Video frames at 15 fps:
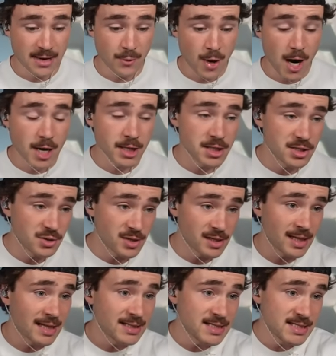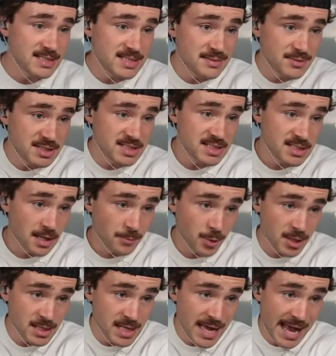We are going to do the La Liga team of the season
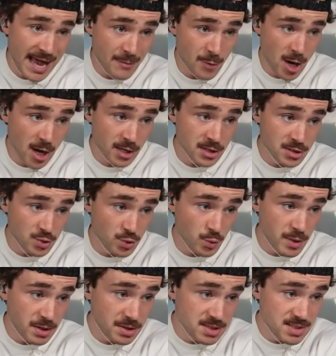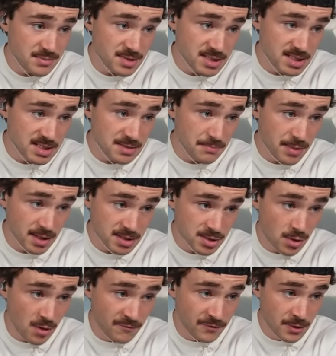upgrade today, and we are going to do the weekly team of the season pick. So,
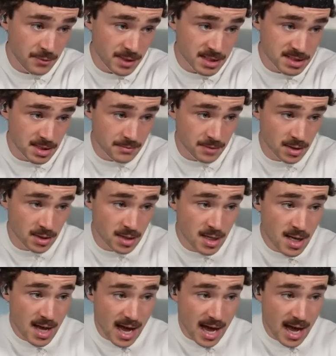hopefully, we get something good.